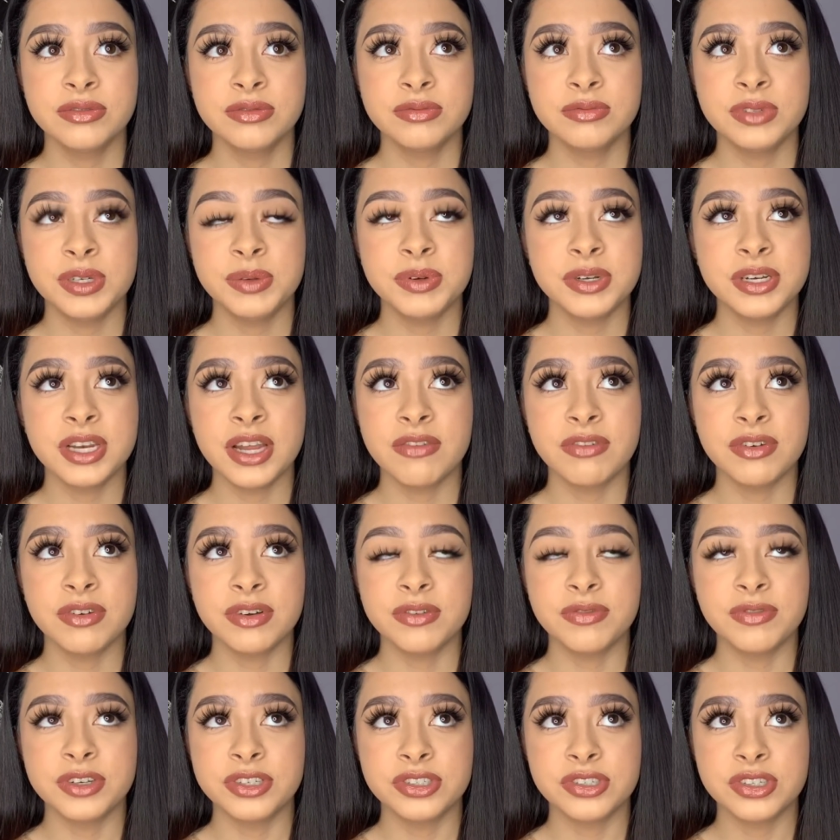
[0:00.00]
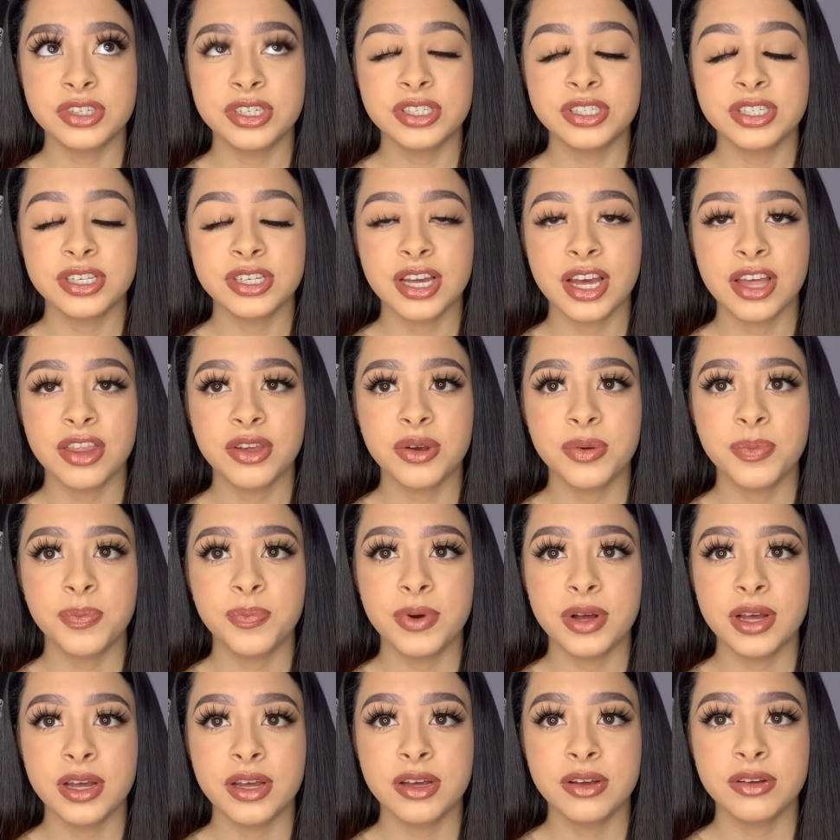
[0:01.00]
We were never officially together,
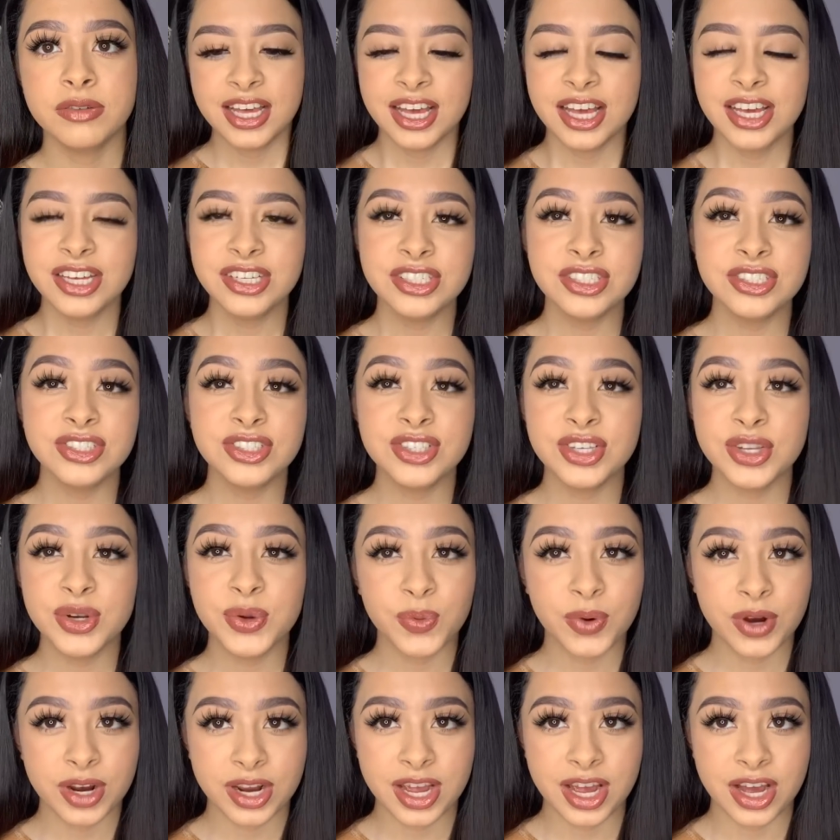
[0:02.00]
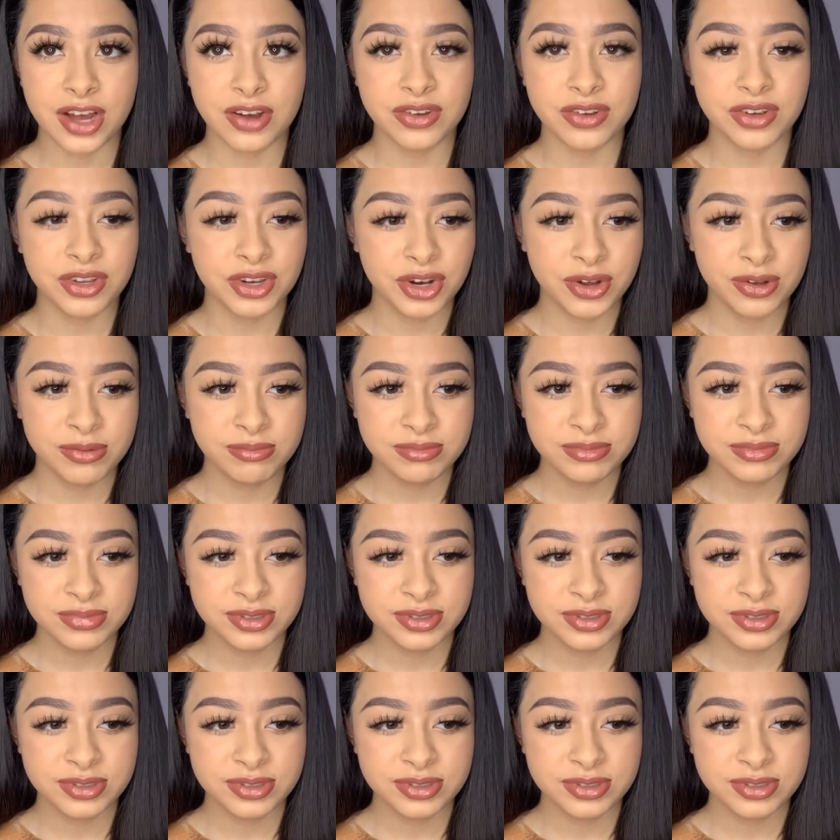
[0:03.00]
but it just didn't work out, you know?